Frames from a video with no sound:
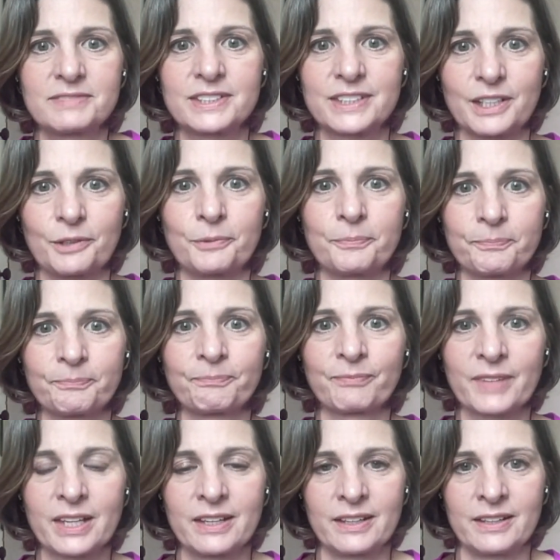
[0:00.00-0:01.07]
So,
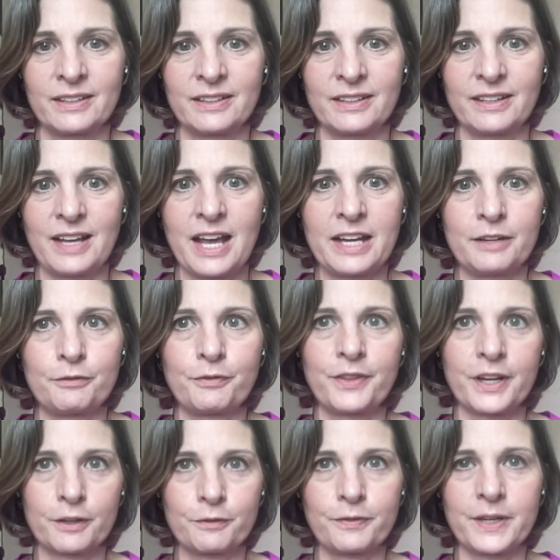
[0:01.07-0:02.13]
and if
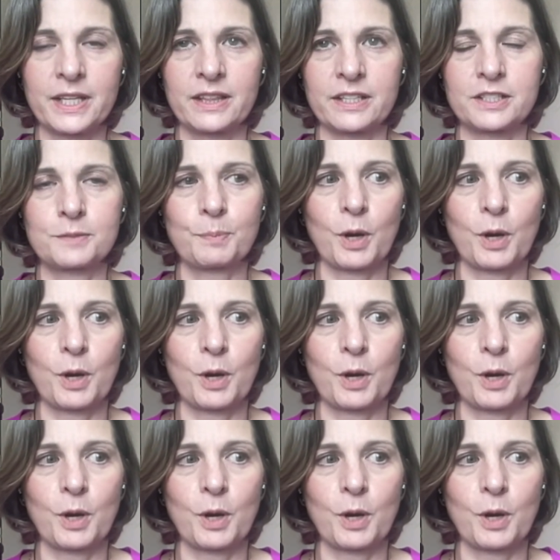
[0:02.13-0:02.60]
their faith is